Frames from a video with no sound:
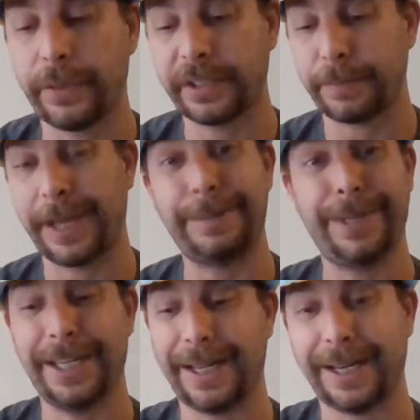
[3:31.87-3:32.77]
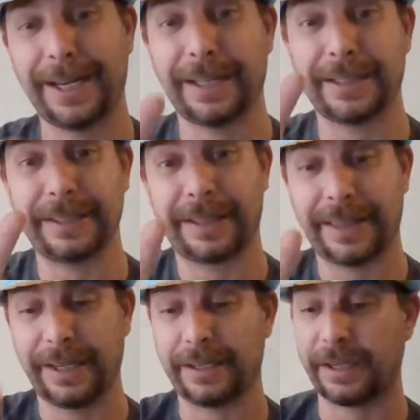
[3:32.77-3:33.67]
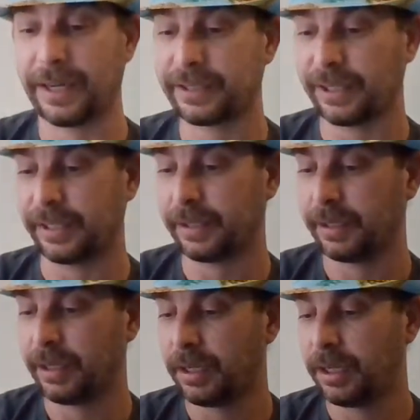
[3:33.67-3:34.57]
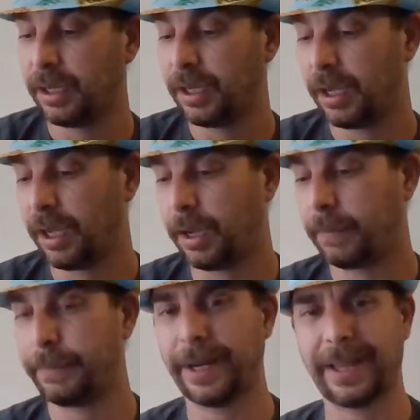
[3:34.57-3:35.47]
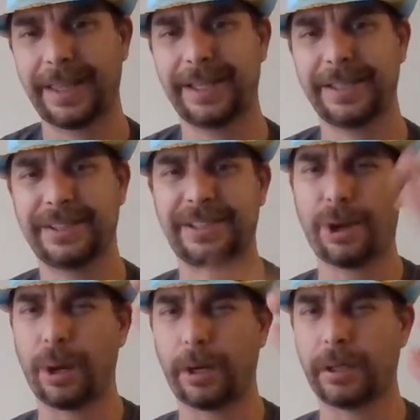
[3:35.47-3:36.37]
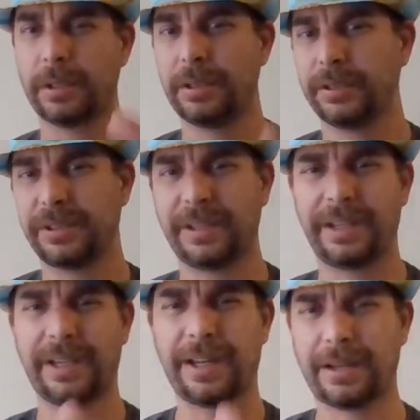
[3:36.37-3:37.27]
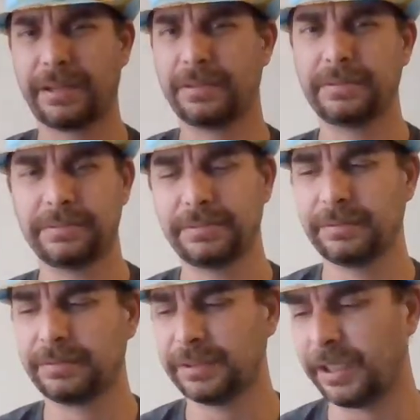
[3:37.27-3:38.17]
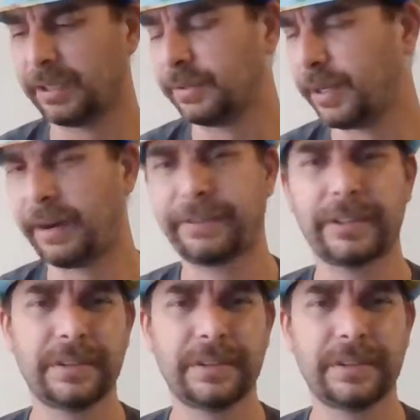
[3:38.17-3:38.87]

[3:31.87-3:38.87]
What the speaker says: This might be a little thinner, actually, but I think it's taller. So they kind of, whatever.